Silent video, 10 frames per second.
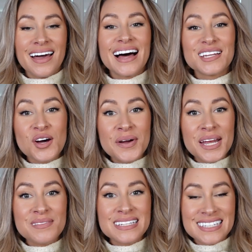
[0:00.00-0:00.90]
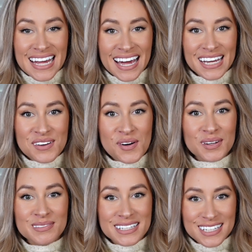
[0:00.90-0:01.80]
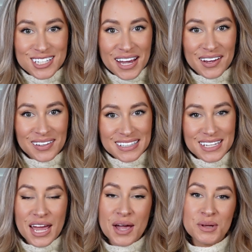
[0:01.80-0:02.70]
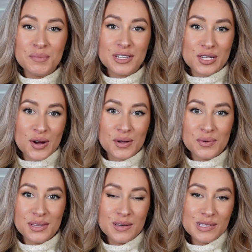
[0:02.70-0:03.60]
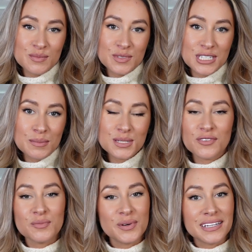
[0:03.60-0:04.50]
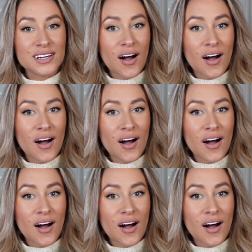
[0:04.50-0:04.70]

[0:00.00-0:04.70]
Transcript: Hello, my name is Dani. Welcome to the channel. Today I'm going to be sharing with you some tips for building